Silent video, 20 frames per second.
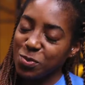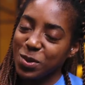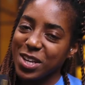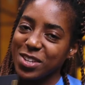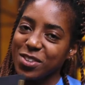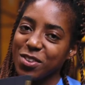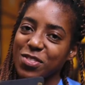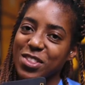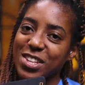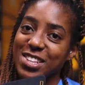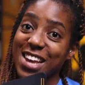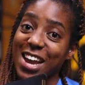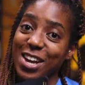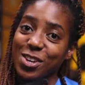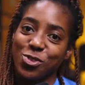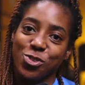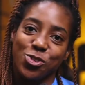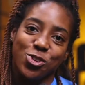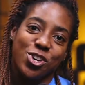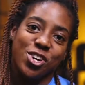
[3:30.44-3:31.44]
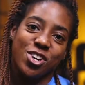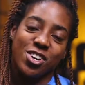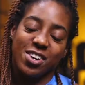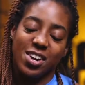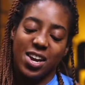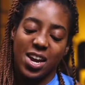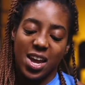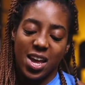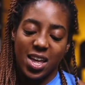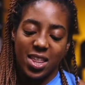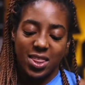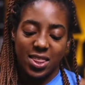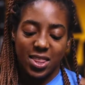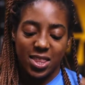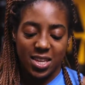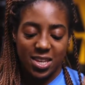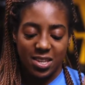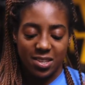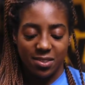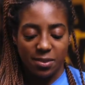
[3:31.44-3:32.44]
because of the texture.
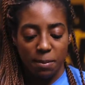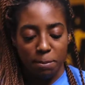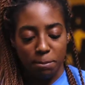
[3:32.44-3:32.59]
This